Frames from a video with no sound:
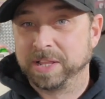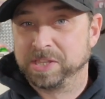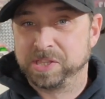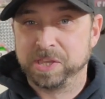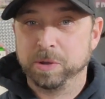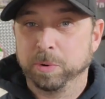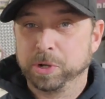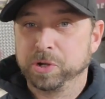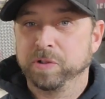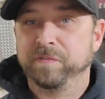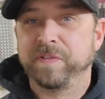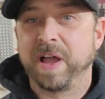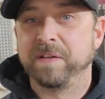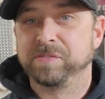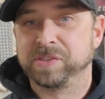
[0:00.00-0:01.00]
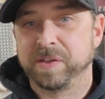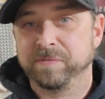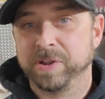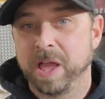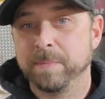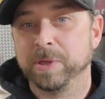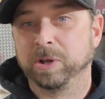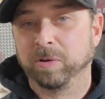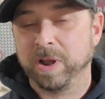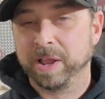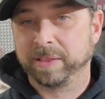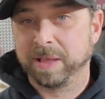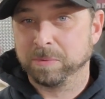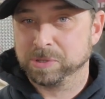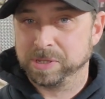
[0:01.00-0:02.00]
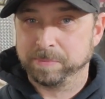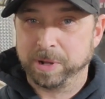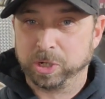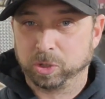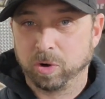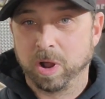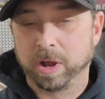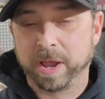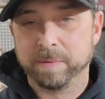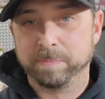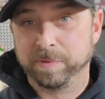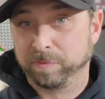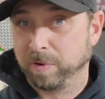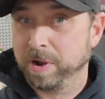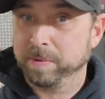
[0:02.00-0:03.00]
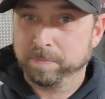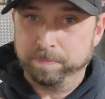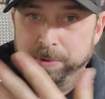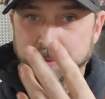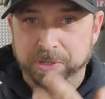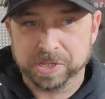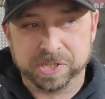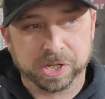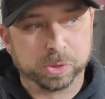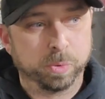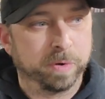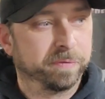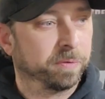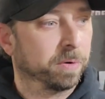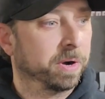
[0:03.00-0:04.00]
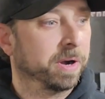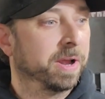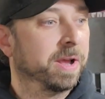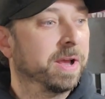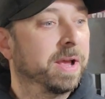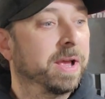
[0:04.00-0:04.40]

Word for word: That's the original 5.7 Hemi crank that was in my truck before I built the 6.1 for it.